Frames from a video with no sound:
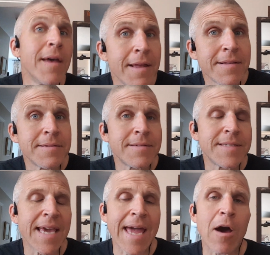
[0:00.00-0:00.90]
and
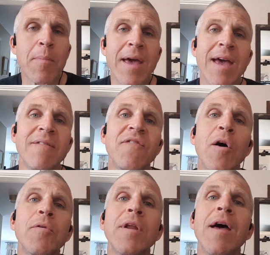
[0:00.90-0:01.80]
take out my
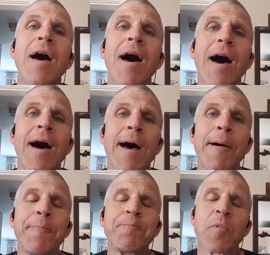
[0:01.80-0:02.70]
headphone.
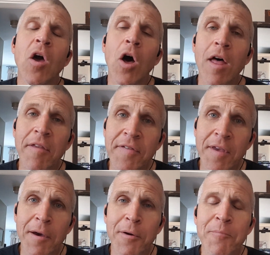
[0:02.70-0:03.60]

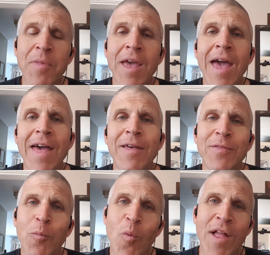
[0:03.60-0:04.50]
Also,
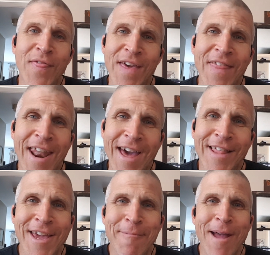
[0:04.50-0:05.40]
the one thing that I
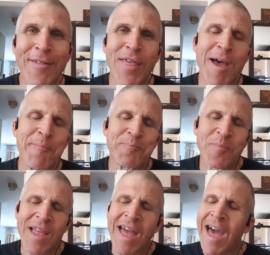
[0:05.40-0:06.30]
like about them,
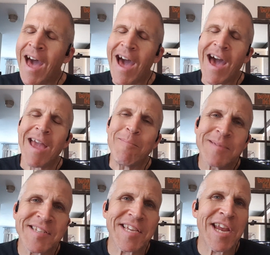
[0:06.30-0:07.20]
I'm
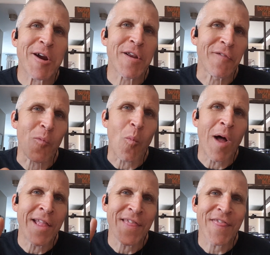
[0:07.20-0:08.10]
scared of
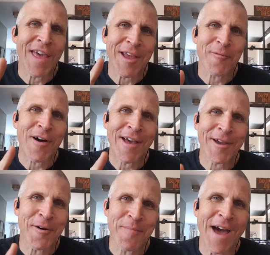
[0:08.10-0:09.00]
one thing while I
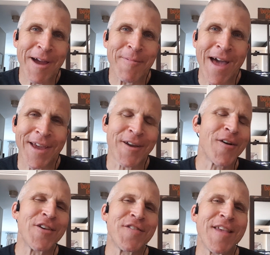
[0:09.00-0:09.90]
go backpacking,
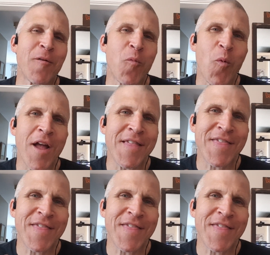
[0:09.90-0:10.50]
or I should say one